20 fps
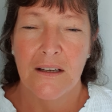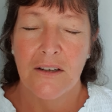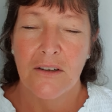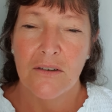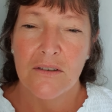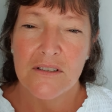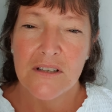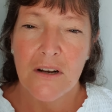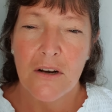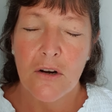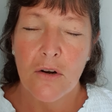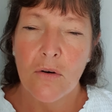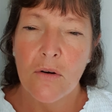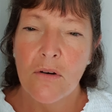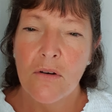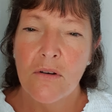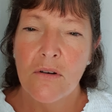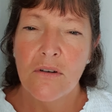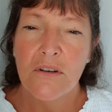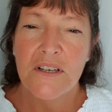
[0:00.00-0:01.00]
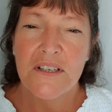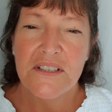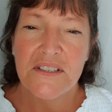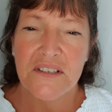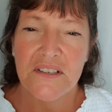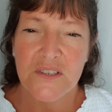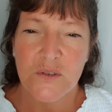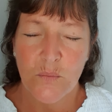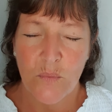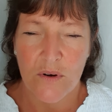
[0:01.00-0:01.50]
Because the Lord is
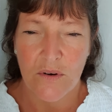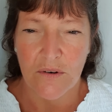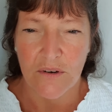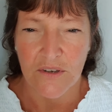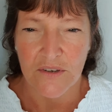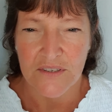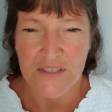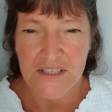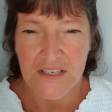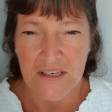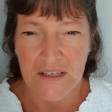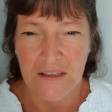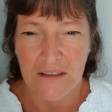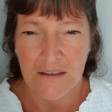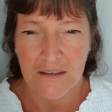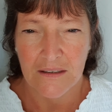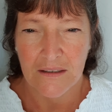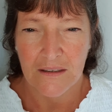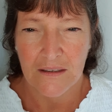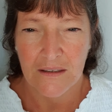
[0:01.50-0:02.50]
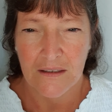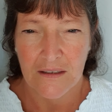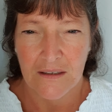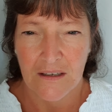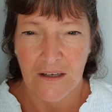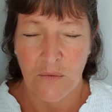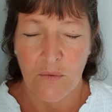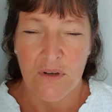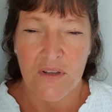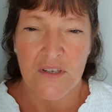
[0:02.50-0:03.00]
the Spirit, you see.
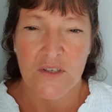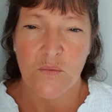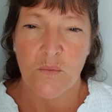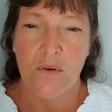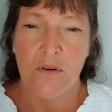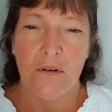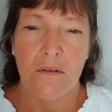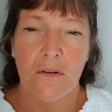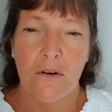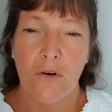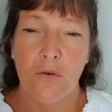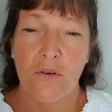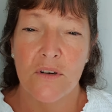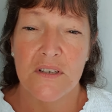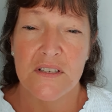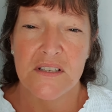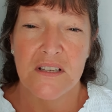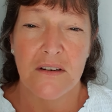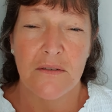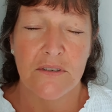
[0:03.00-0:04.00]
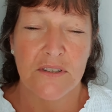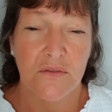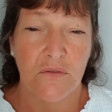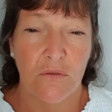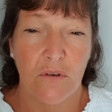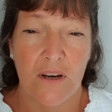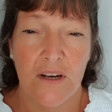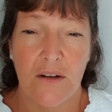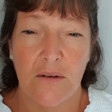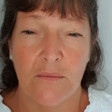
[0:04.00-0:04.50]
And where the Spirit of the Lord is, there is
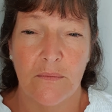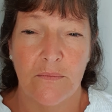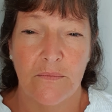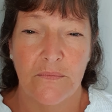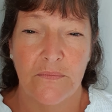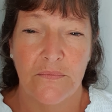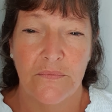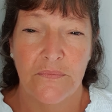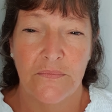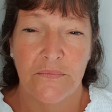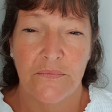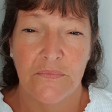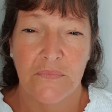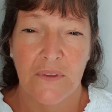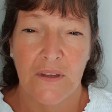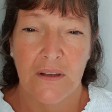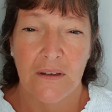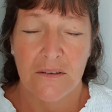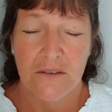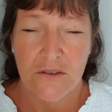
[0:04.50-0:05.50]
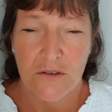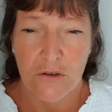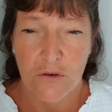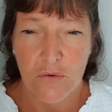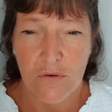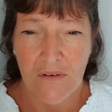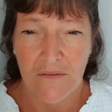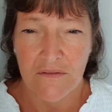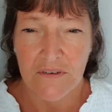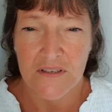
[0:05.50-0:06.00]
freedom. 2
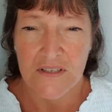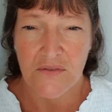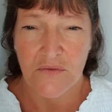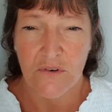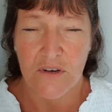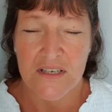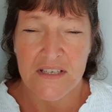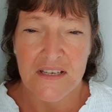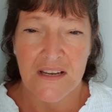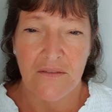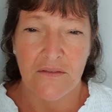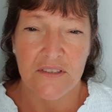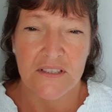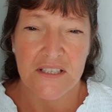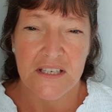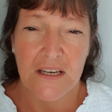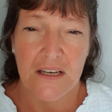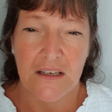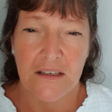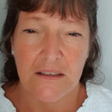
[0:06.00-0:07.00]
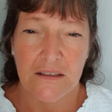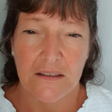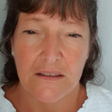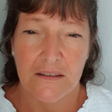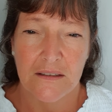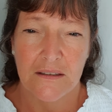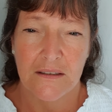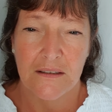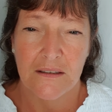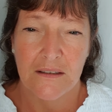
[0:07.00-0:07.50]
Corinthians 3.17
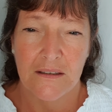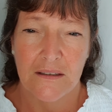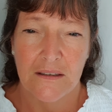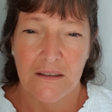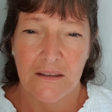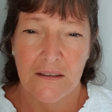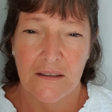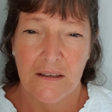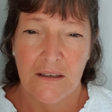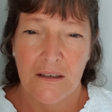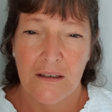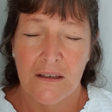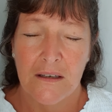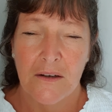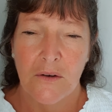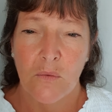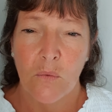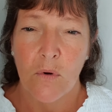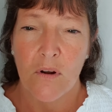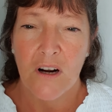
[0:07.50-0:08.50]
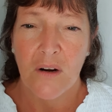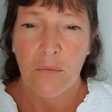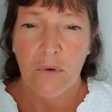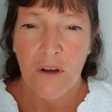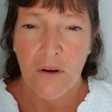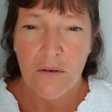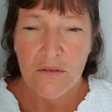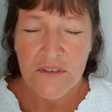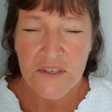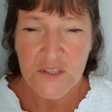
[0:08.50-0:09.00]
What I'm
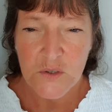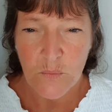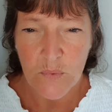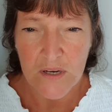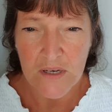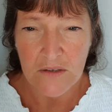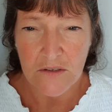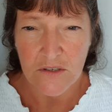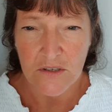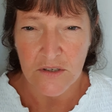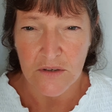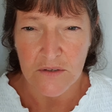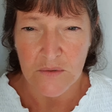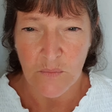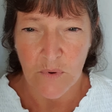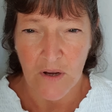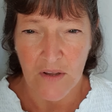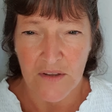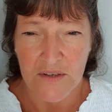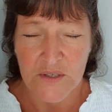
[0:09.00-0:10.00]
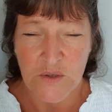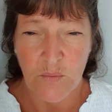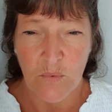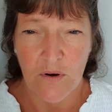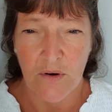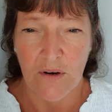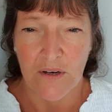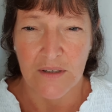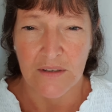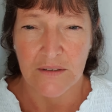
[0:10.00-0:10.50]
going to speak to you is by the
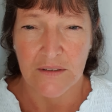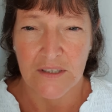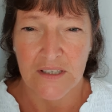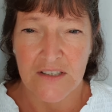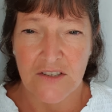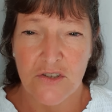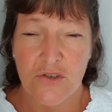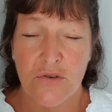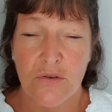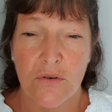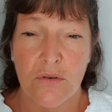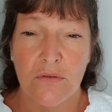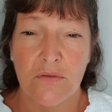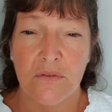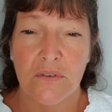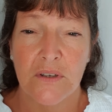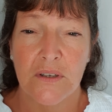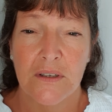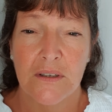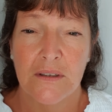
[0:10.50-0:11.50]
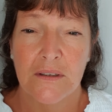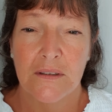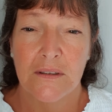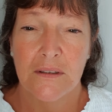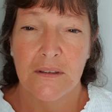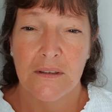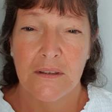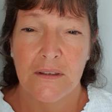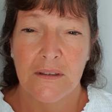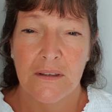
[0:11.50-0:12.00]
Spirit. It's truth.
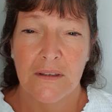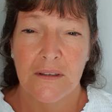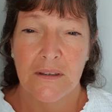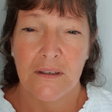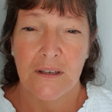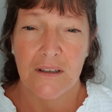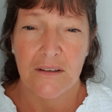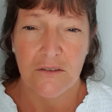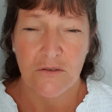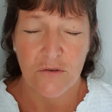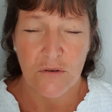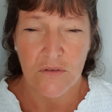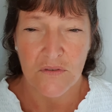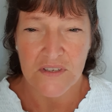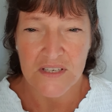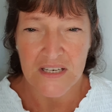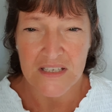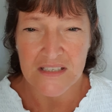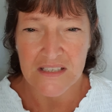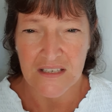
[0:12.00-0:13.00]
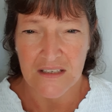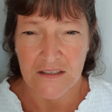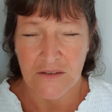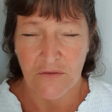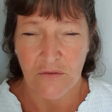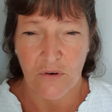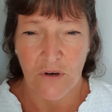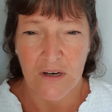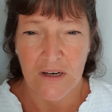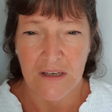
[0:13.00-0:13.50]
And the truth sets us
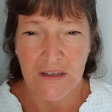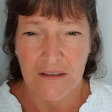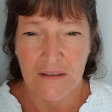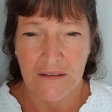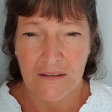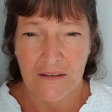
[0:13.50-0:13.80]
free.